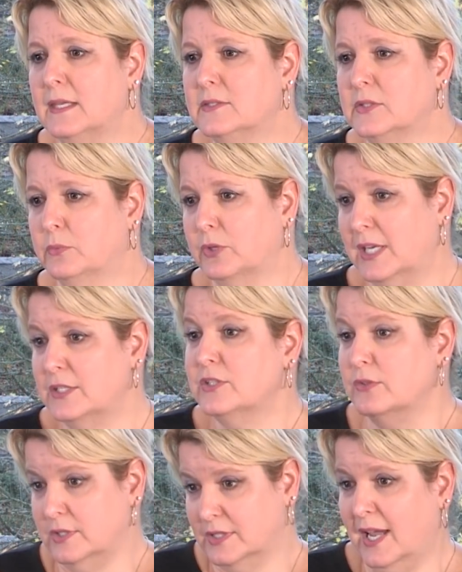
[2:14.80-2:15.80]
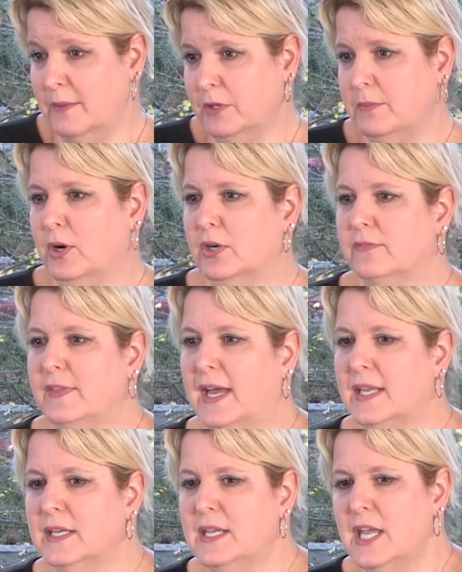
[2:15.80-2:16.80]
So we'll get to the timely part of
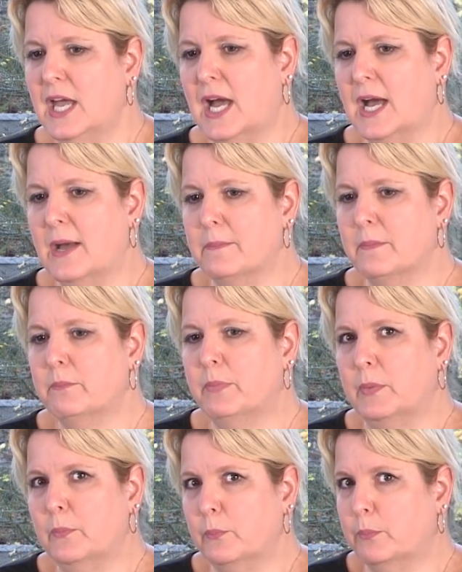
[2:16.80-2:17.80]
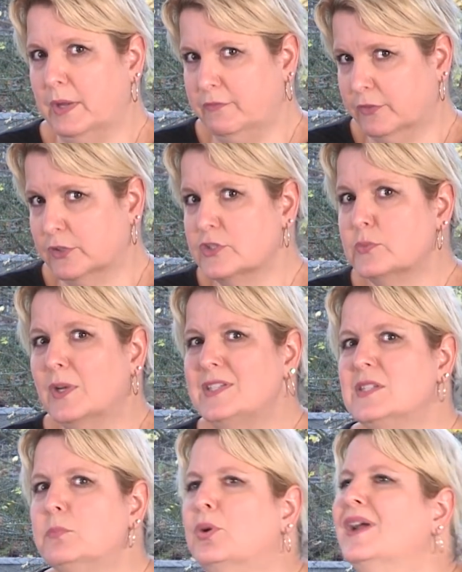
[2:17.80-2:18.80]
that. But first,
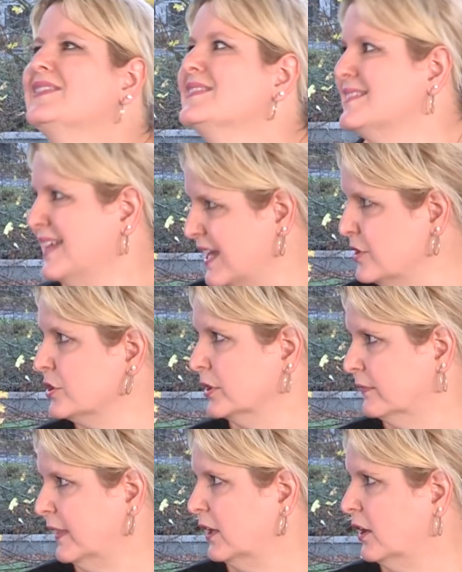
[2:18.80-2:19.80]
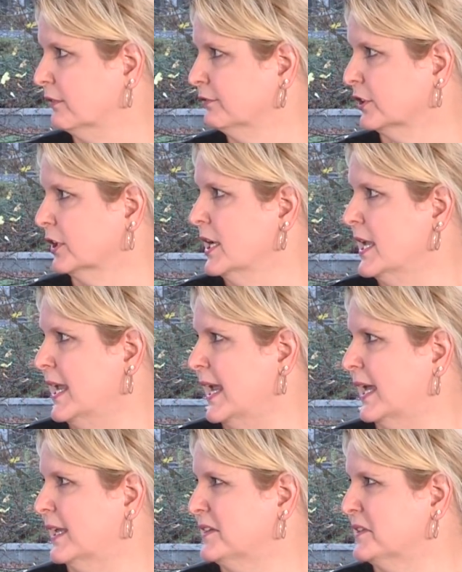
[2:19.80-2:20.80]
what's the presentation of that offer?
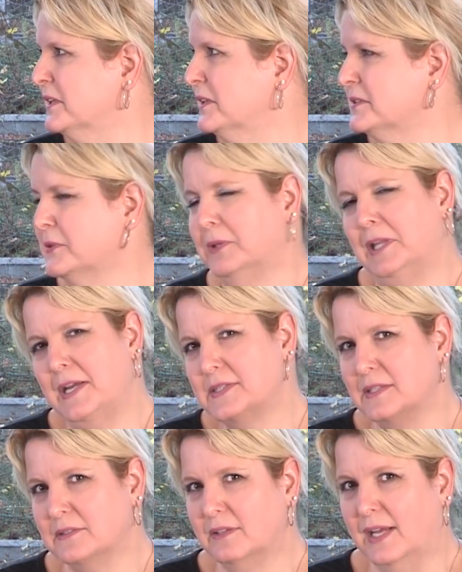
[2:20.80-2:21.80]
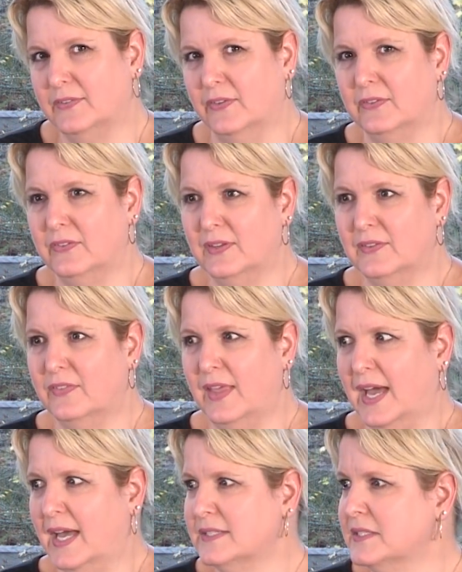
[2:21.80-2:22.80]
And so I'll ask in classes, is
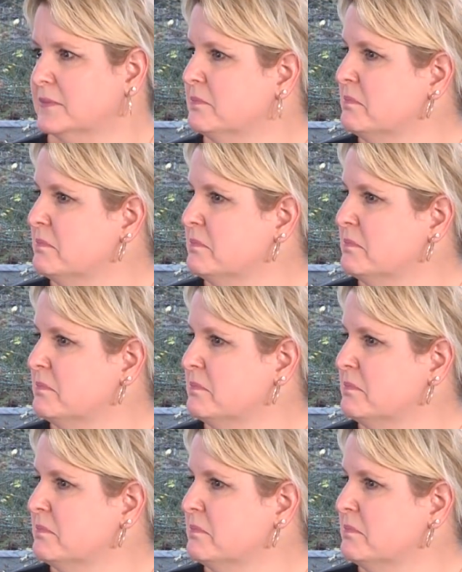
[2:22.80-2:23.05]
that